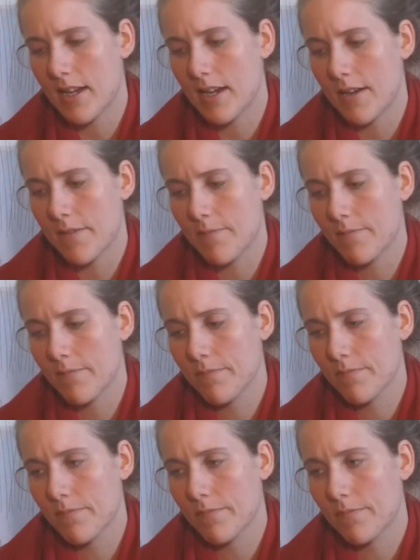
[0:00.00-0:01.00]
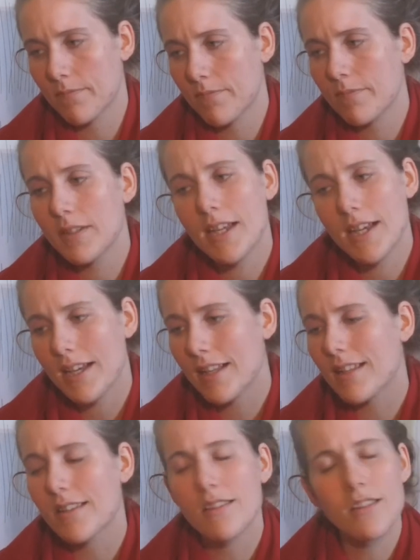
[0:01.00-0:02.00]

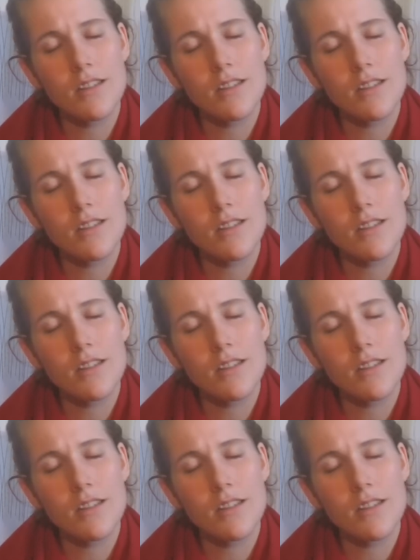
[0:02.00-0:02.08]
Yeah,